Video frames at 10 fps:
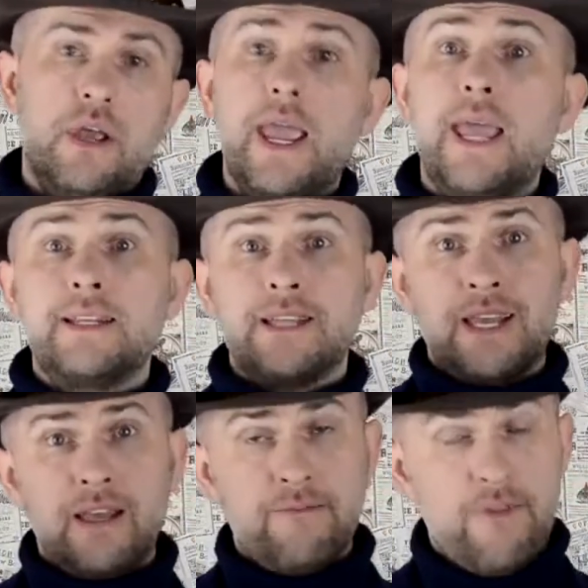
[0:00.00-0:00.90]
And
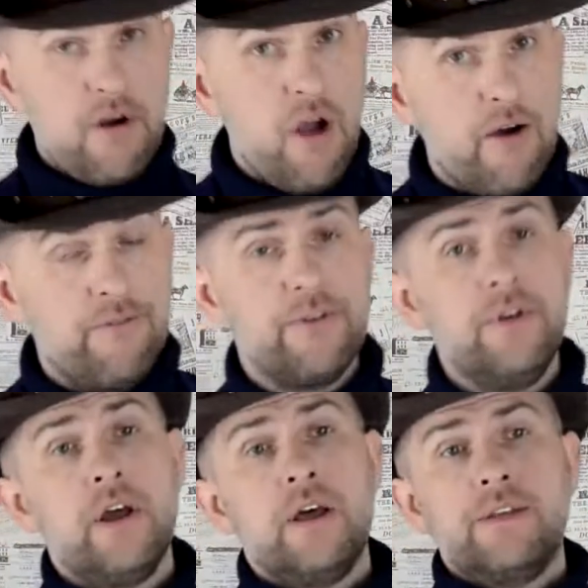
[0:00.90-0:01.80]
very
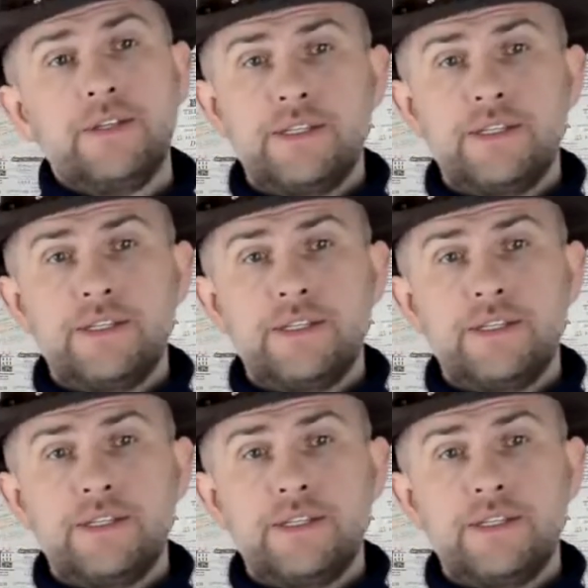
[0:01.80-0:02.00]
often, this